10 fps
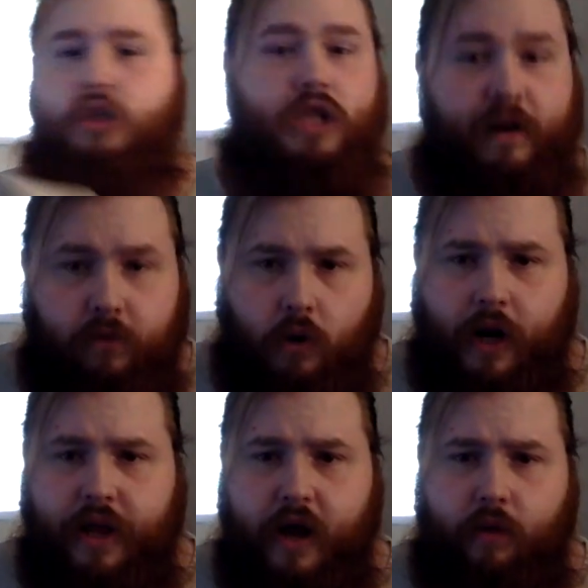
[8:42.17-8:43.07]
never want
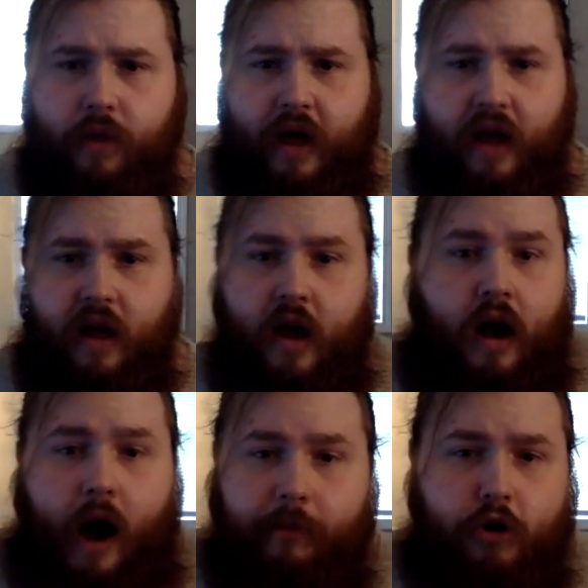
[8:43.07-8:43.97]
to deal with it.
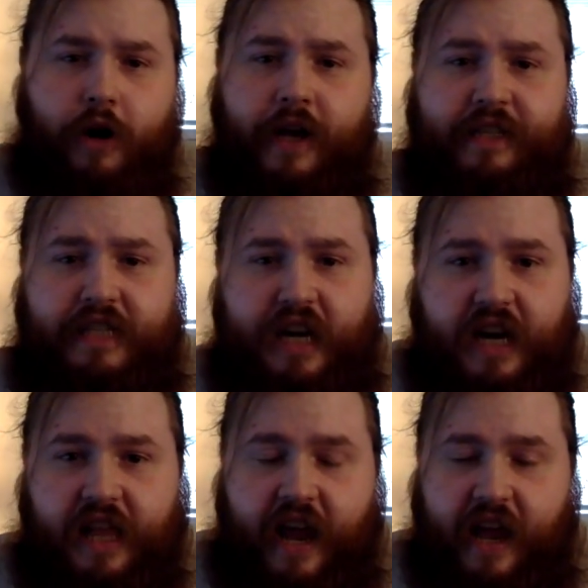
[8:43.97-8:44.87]
I'm going to get stuck
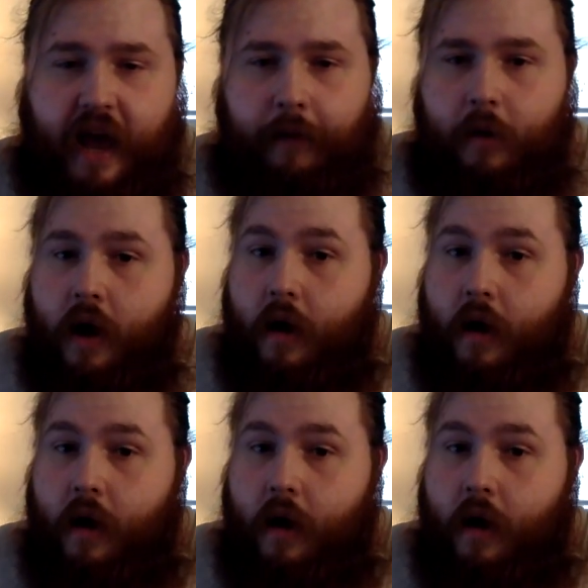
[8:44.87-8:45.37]
in that game.